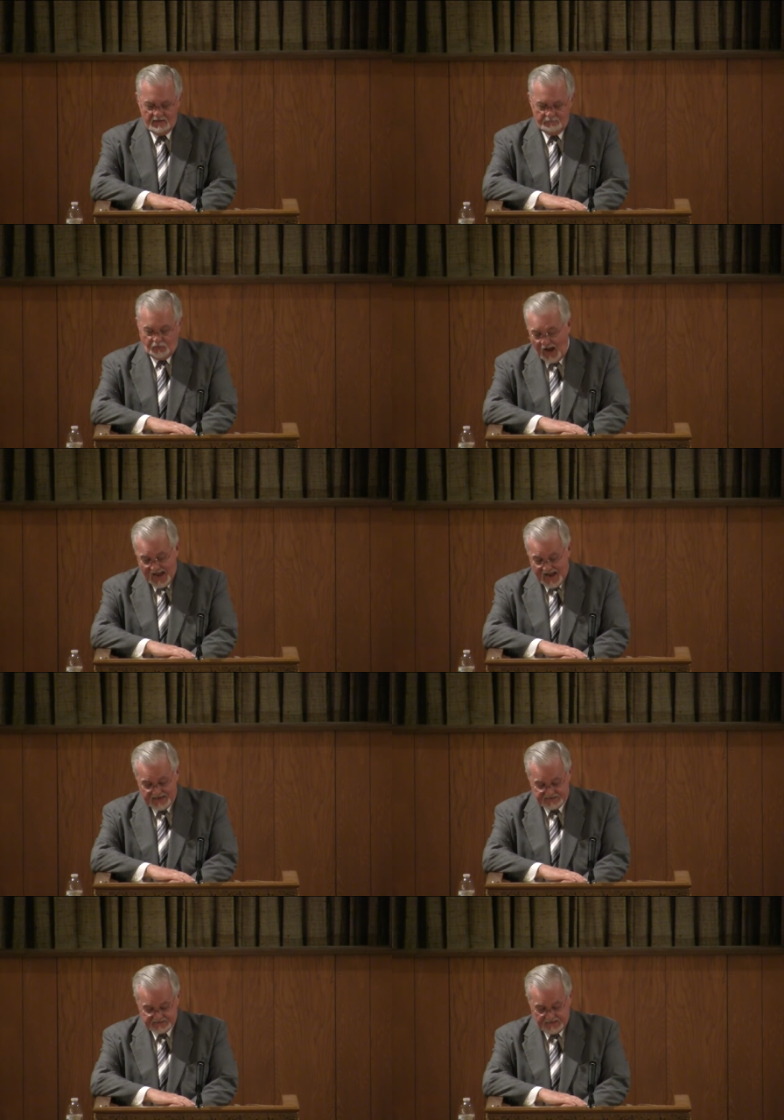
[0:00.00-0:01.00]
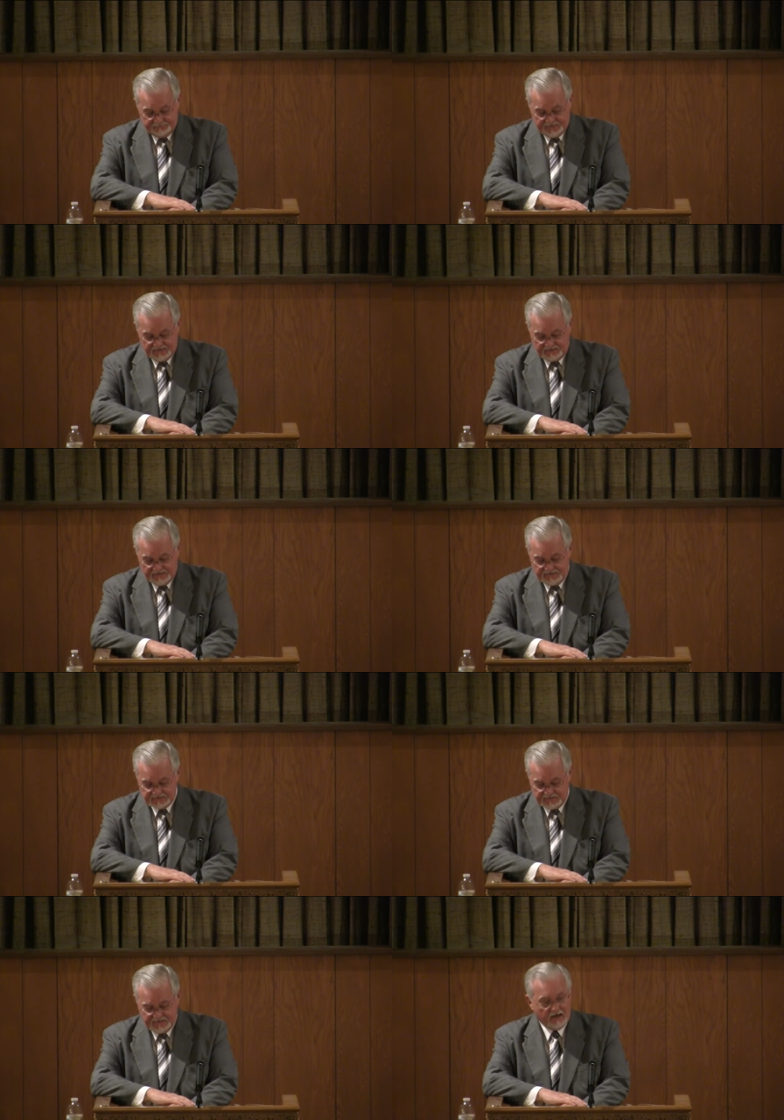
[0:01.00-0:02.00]
Pride is something that is
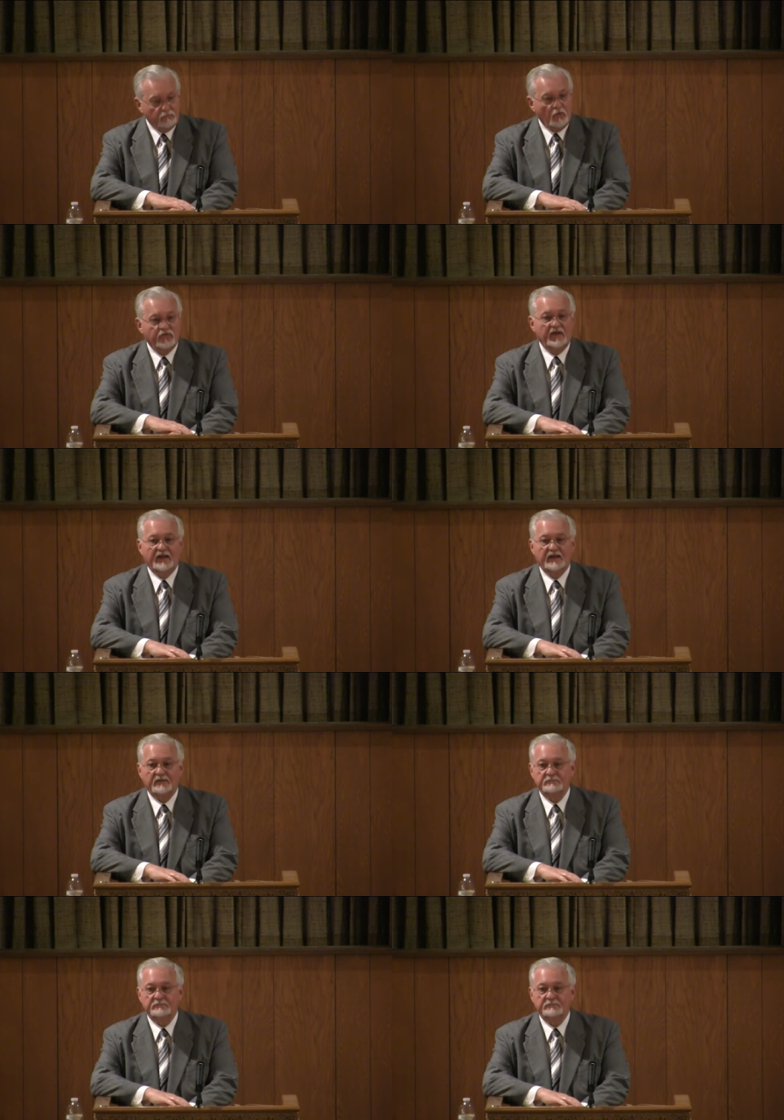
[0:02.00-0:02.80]
a terrible thing.